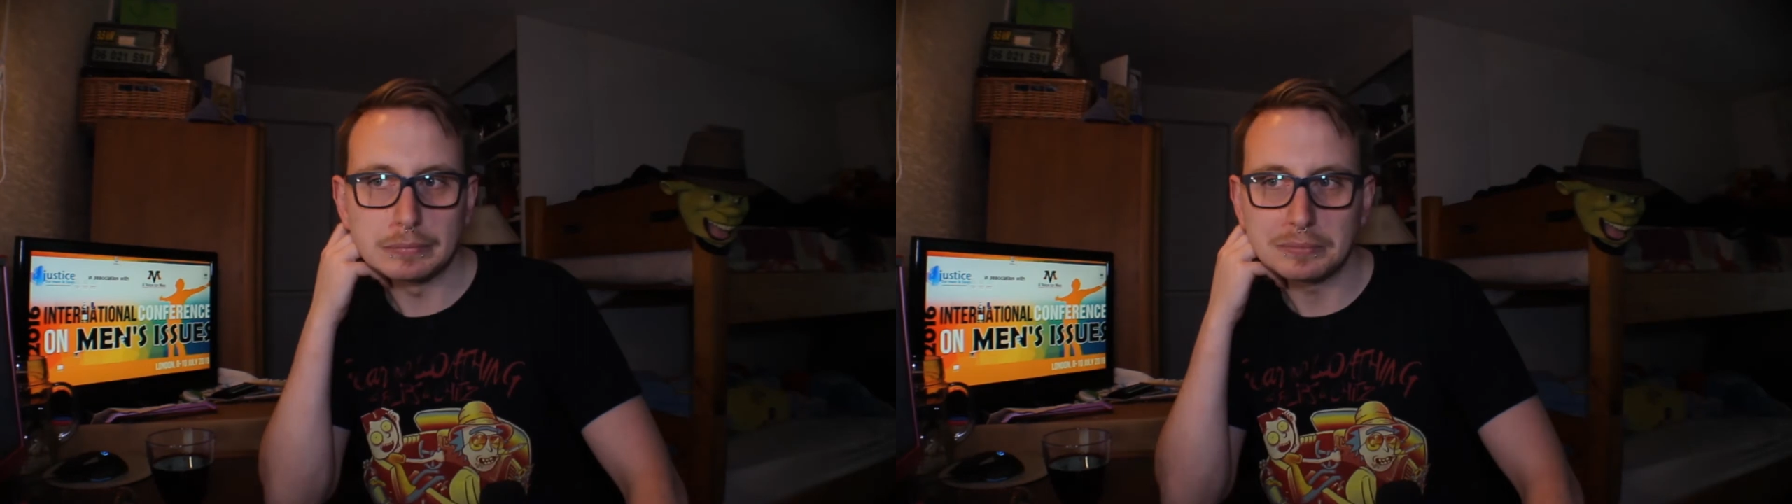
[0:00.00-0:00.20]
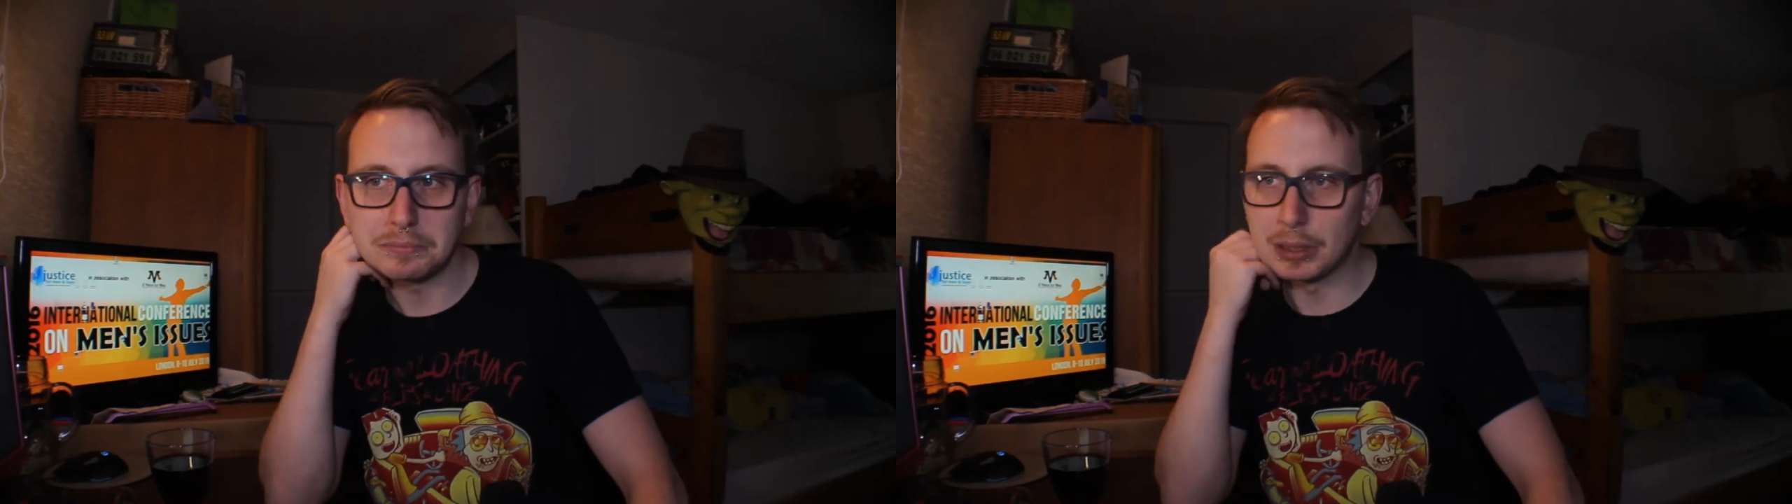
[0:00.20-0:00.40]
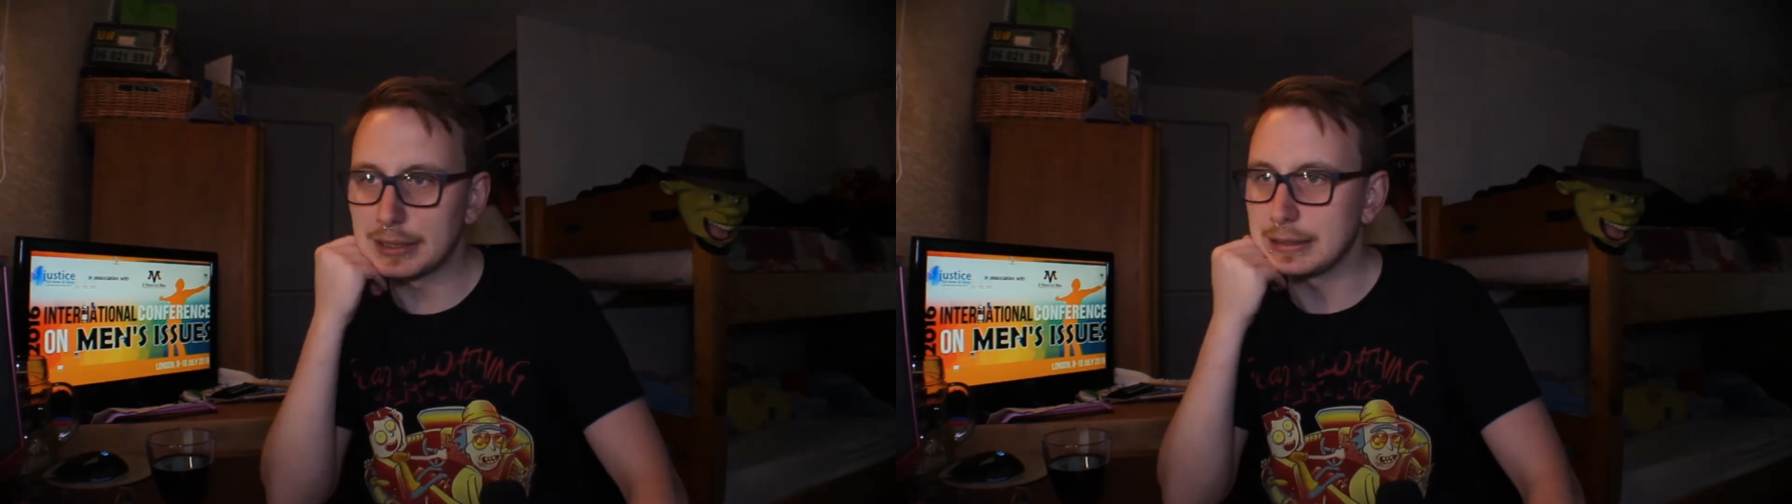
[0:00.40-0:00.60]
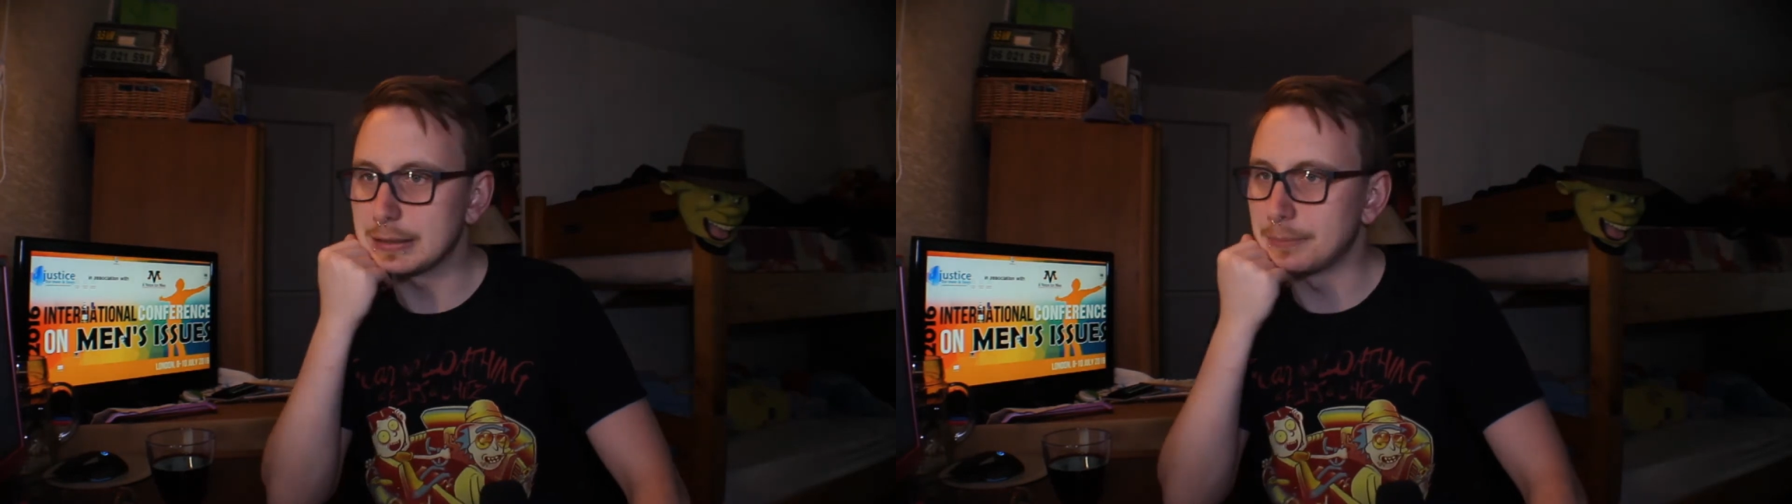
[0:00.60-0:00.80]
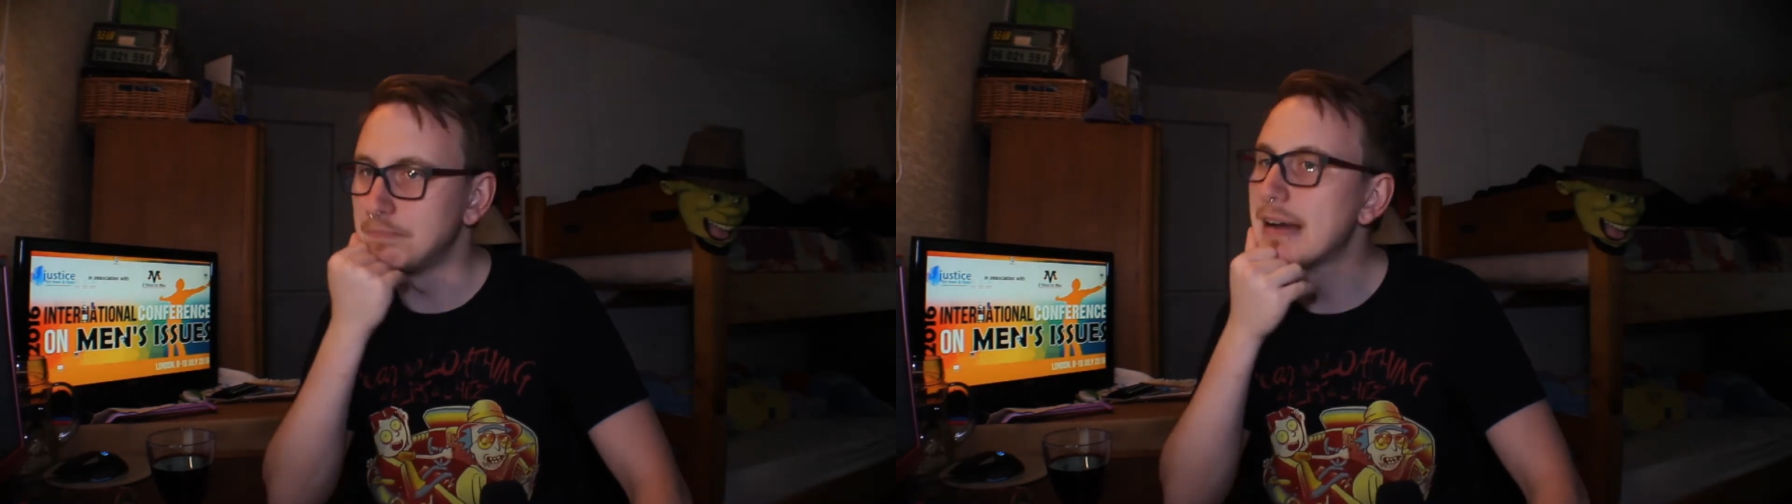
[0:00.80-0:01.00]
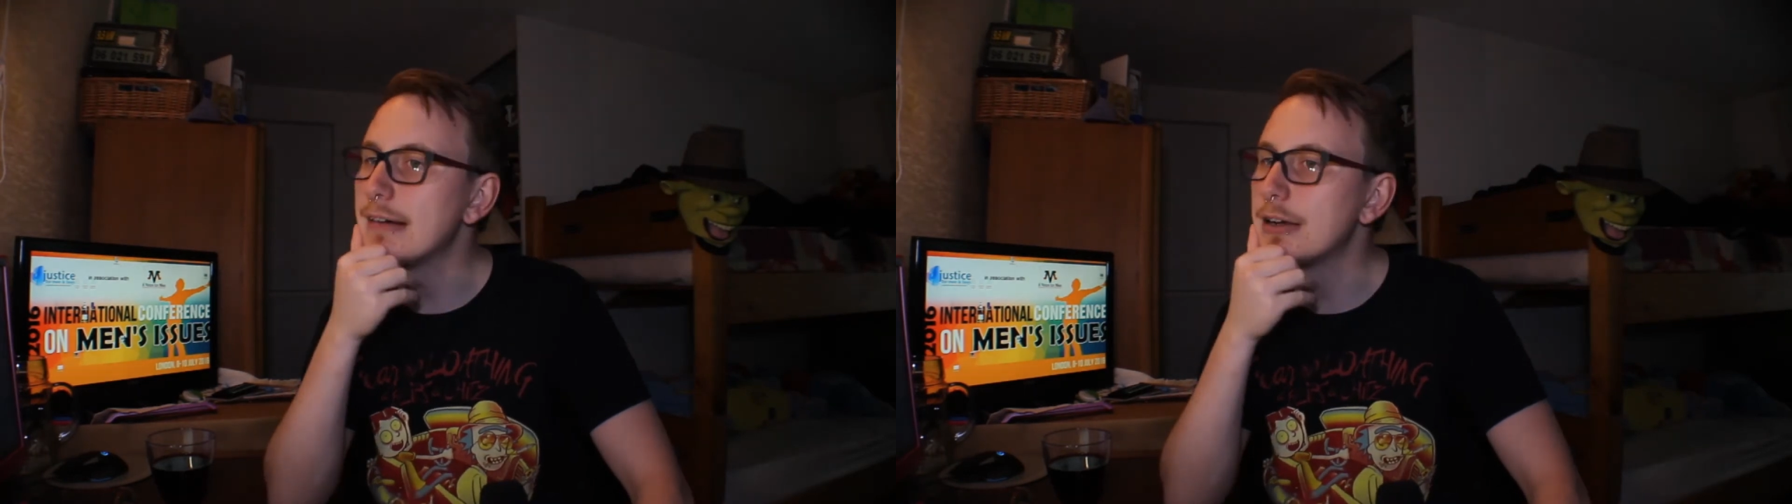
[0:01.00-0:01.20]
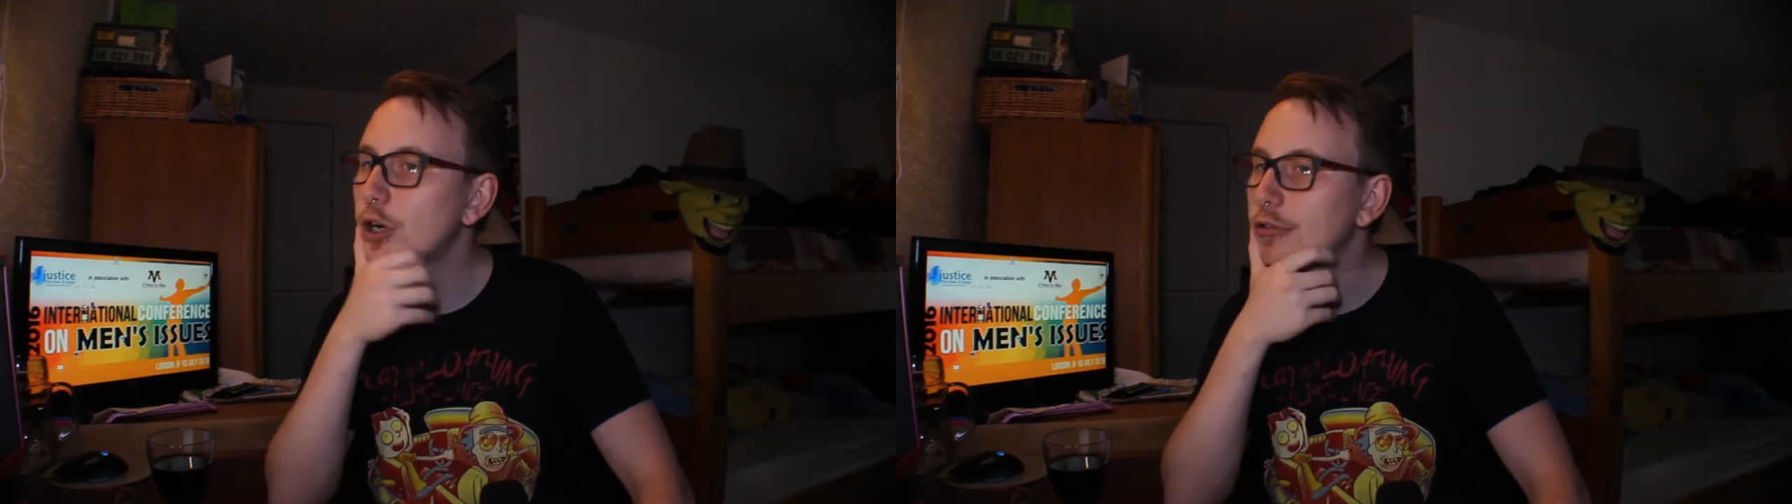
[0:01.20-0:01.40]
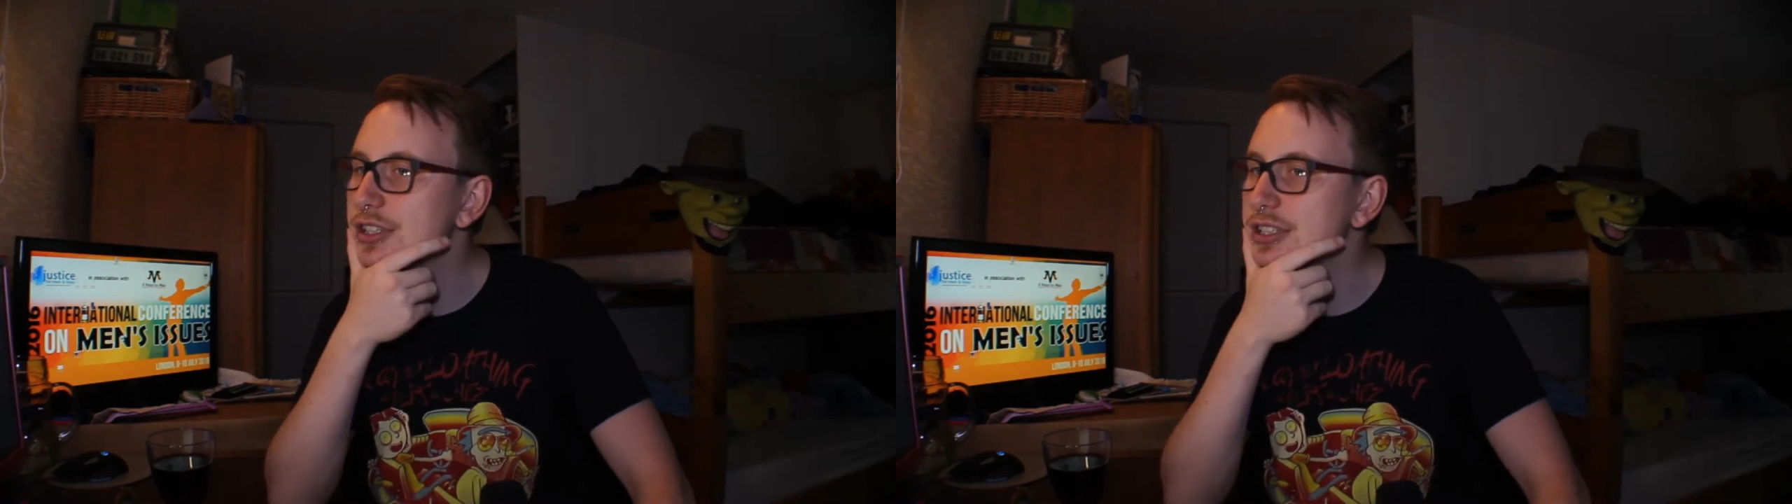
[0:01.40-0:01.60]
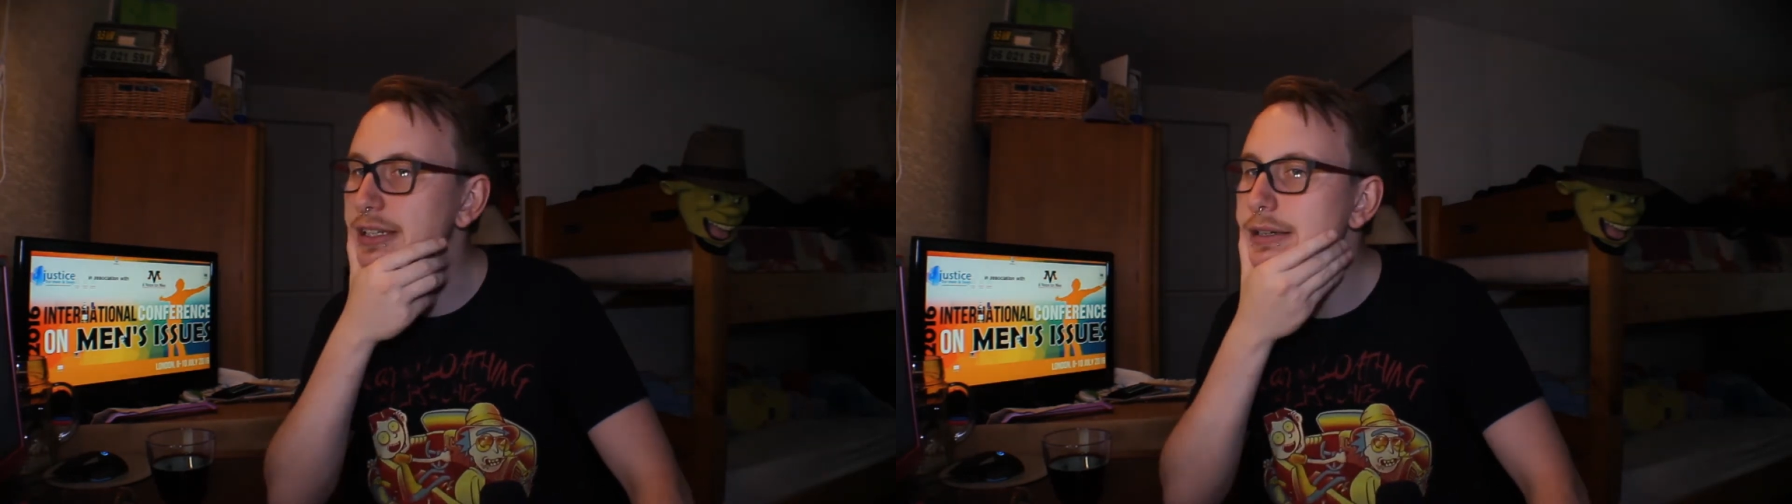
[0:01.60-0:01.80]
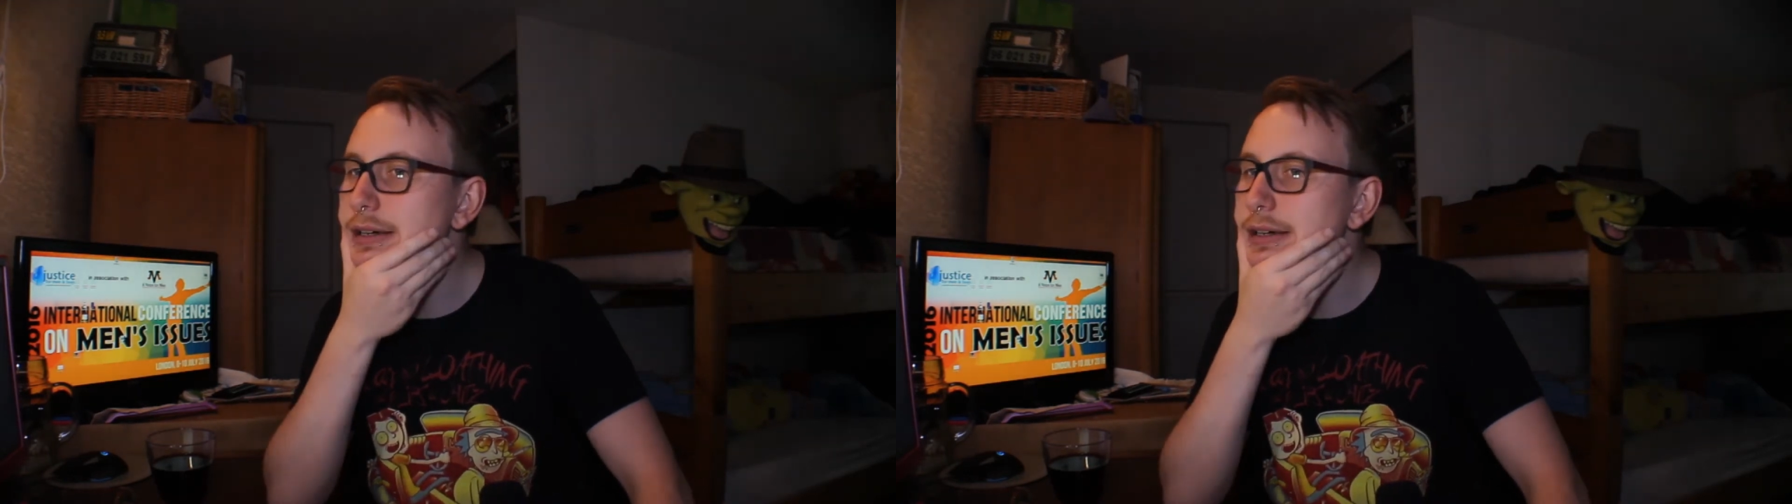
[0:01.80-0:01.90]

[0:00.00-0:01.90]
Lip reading: blind meritocracy